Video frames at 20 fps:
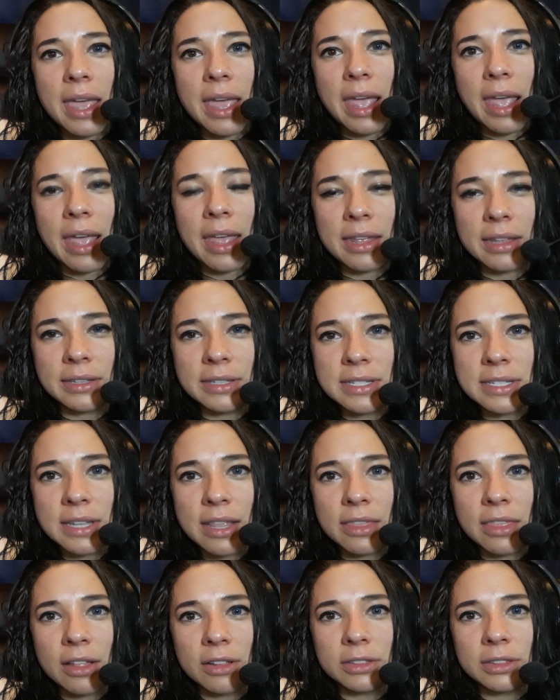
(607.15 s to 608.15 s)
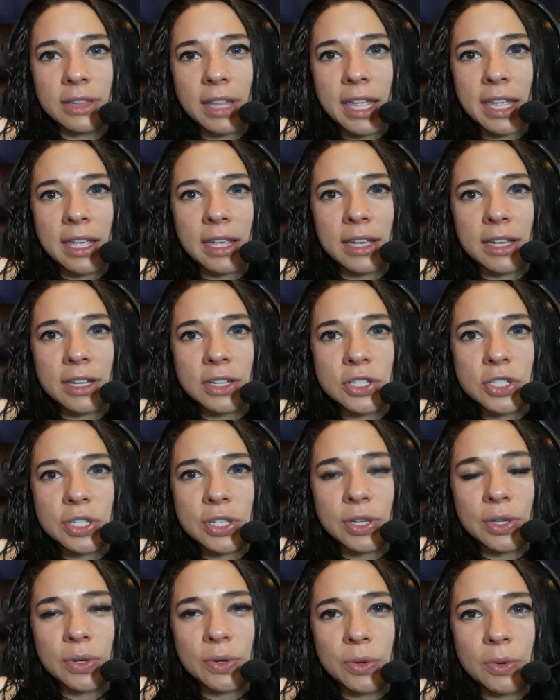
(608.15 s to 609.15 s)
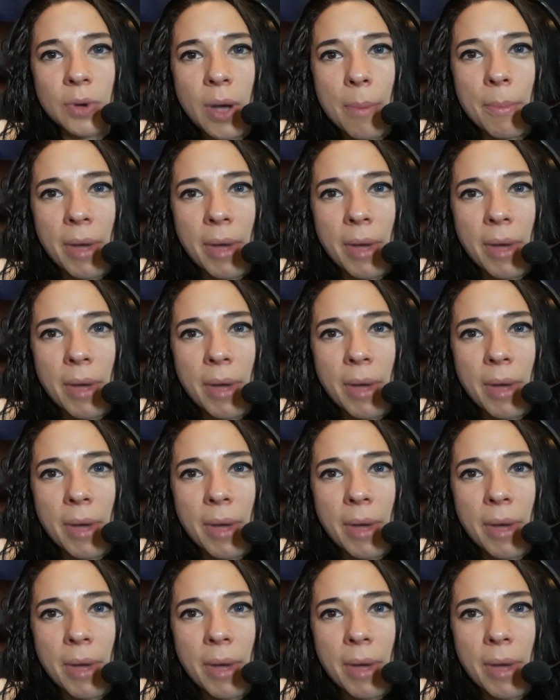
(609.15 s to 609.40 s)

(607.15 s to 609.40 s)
And the link to